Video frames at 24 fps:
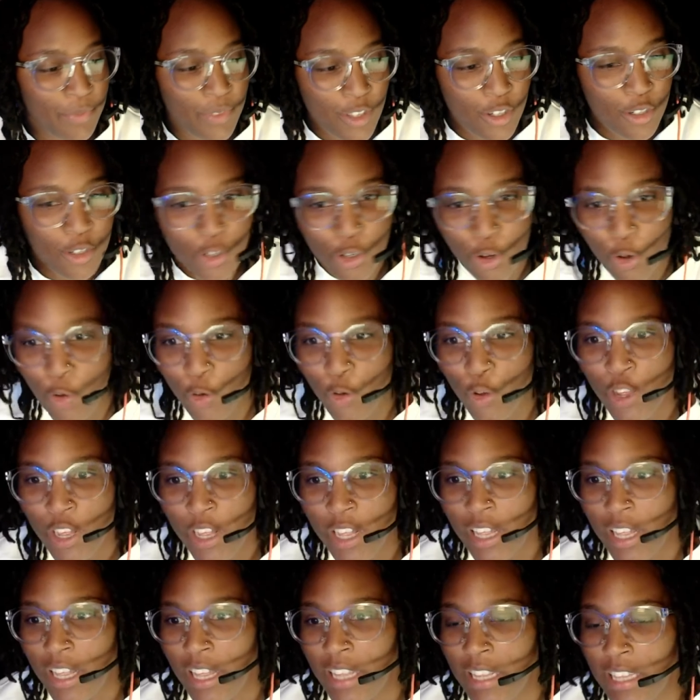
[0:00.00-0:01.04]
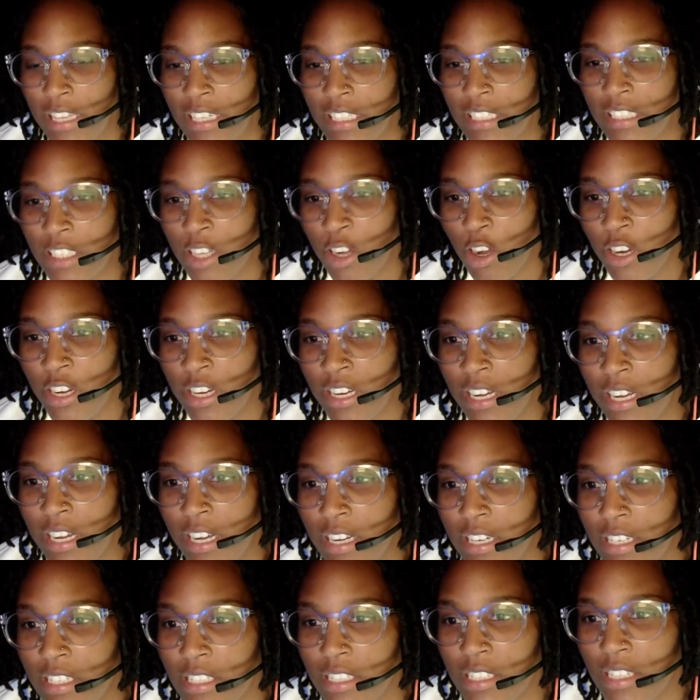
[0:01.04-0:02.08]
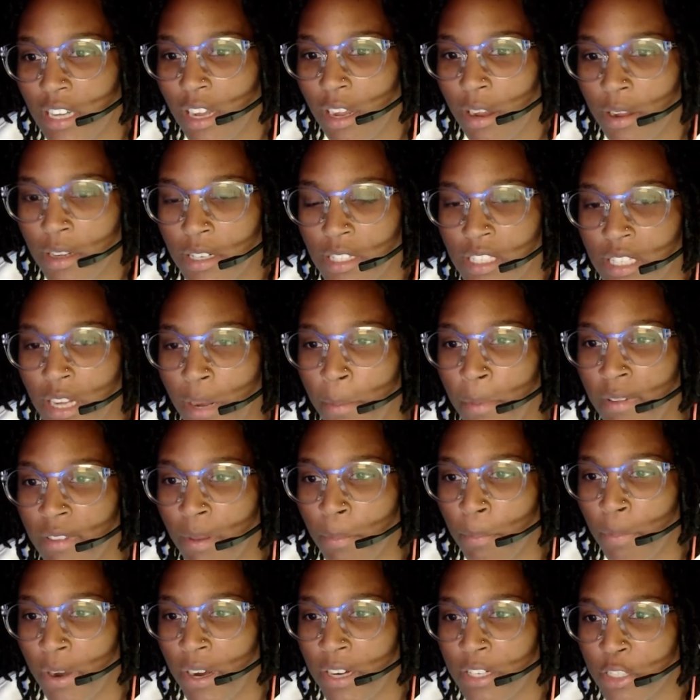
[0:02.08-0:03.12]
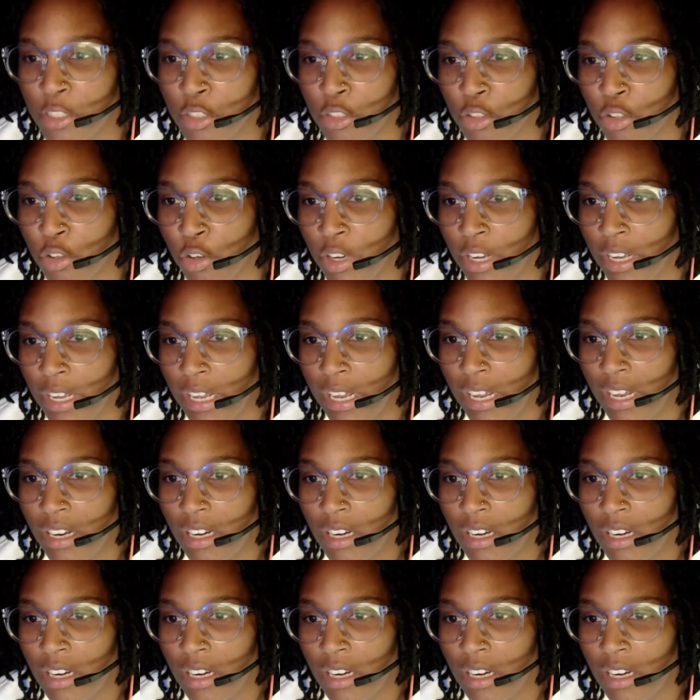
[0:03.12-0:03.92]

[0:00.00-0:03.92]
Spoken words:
So this is some of the prizes you'll get